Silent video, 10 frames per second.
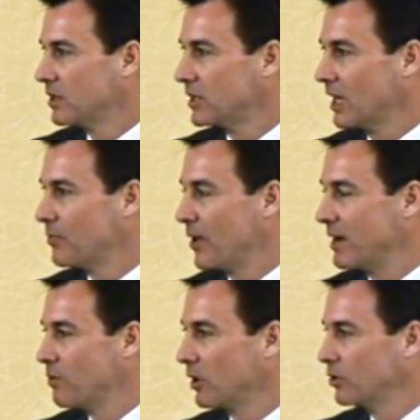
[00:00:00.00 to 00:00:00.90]

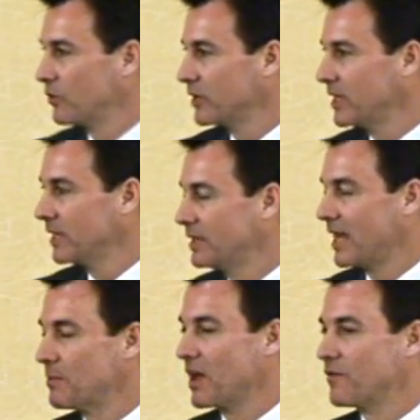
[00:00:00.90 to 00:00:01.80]
celebrated Martin Luther King
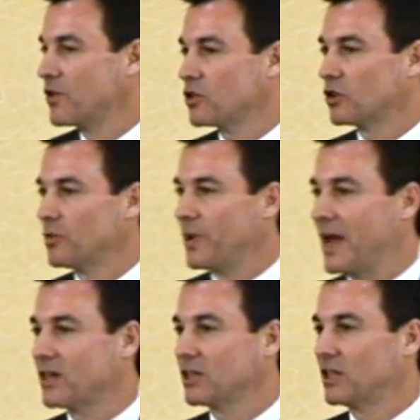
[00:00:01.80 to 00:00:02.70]
Day in my official
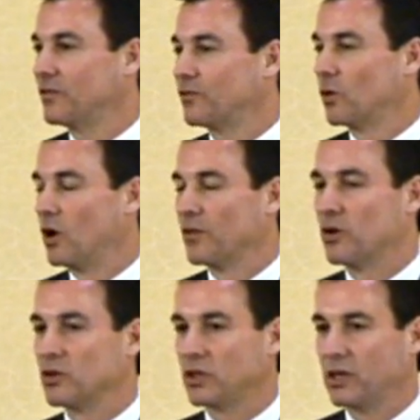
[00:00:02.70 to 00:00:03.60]
capacity for all
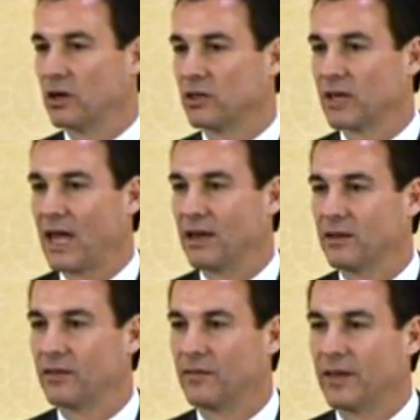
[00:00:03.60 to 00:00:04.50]
those years. And
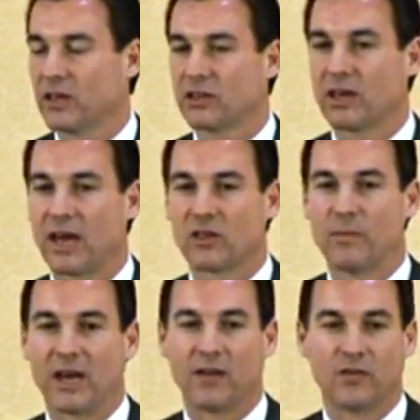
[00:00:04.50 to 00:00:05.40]
this, as
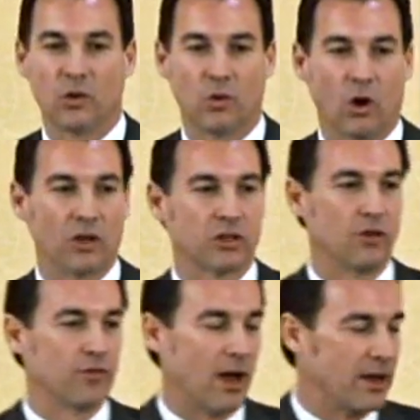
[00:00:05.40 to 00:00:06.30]
many of you
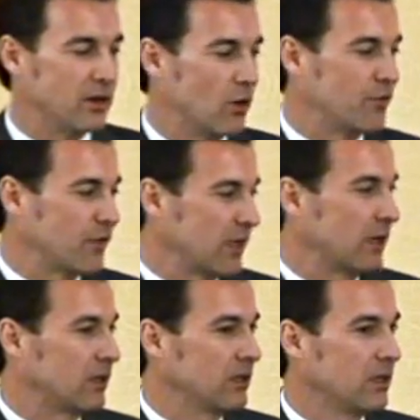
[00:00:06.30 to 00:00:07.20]
also, I know,
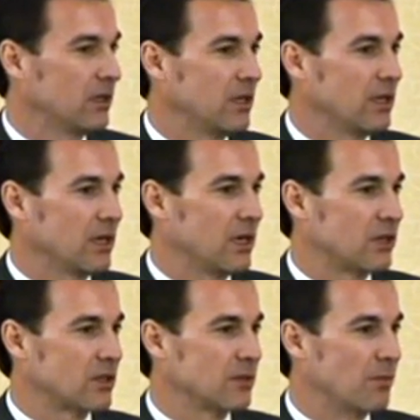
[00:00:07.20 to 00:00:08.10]
feel,
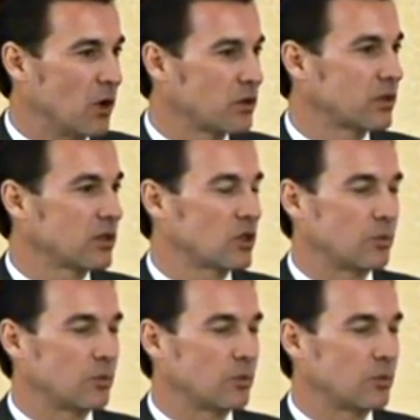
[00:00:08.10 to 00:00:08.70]
is the most